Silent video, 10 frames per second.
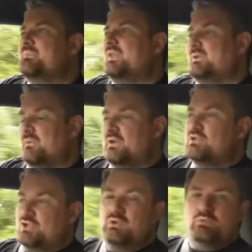
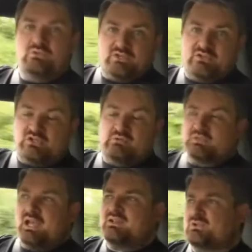They've tuned said
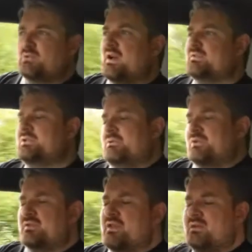Duratec to around
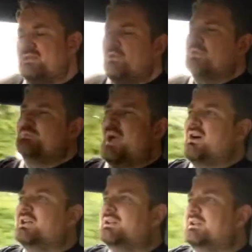230
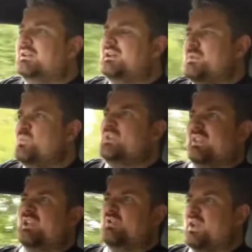horsepower, and with
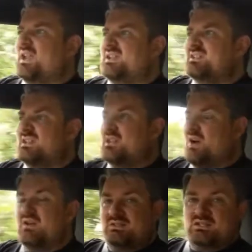it created,
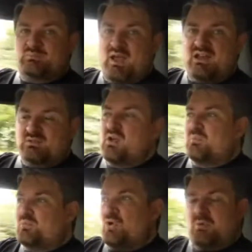I suspect,
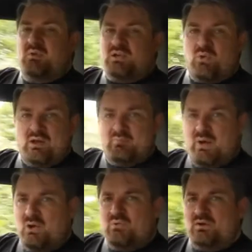probably quite
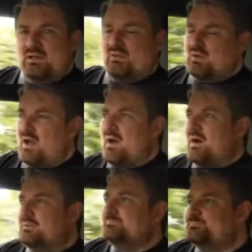a potent little
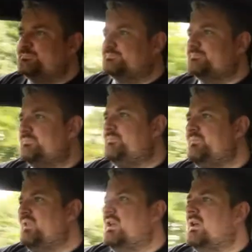car.
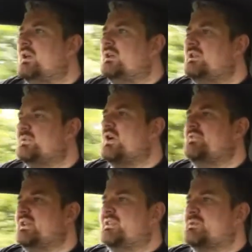You've got
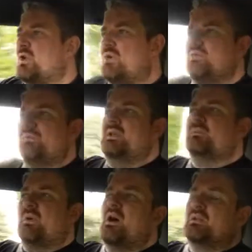to think they've got all of the
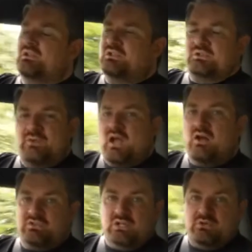advantages of the
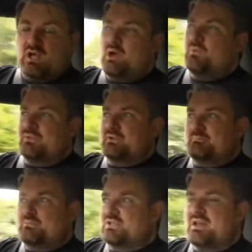R2 car with the
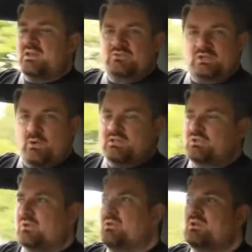SADEV
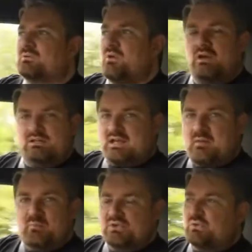sequential, Riga
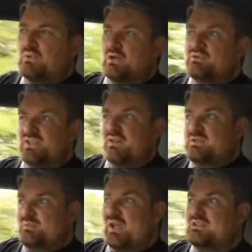dampers, all those
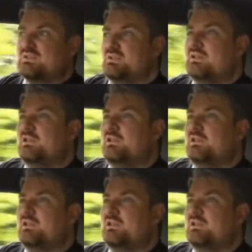nice bits,